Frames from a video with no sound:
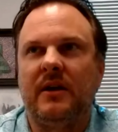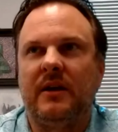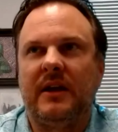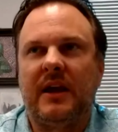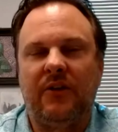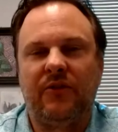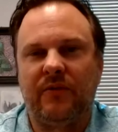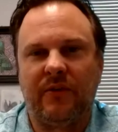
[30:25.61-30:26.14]

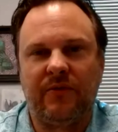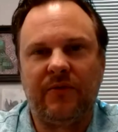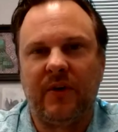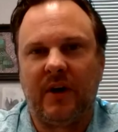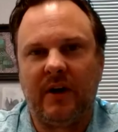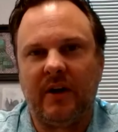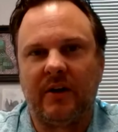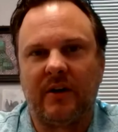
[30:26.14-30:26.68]
in case of a
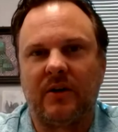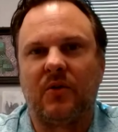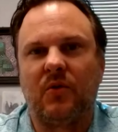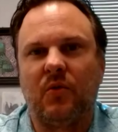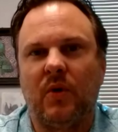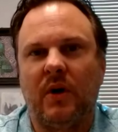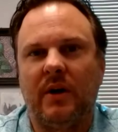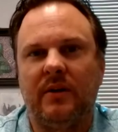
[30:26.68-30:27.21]

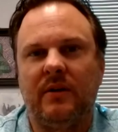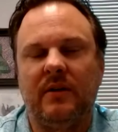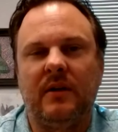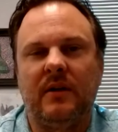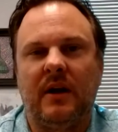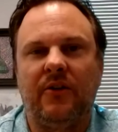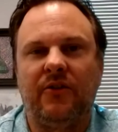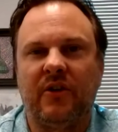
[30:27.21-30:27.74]
failure, what
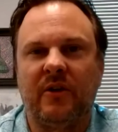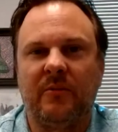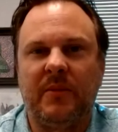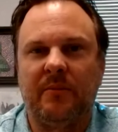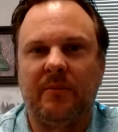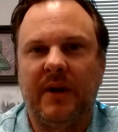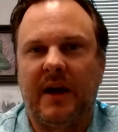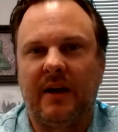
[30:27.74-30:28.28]
areas are
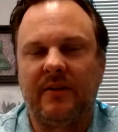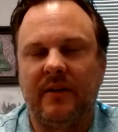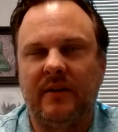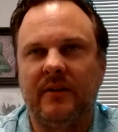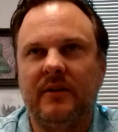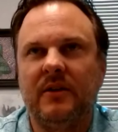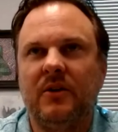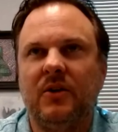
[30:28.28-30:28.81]
gonna be
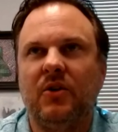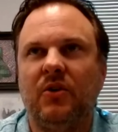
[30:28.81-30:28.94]
impacted.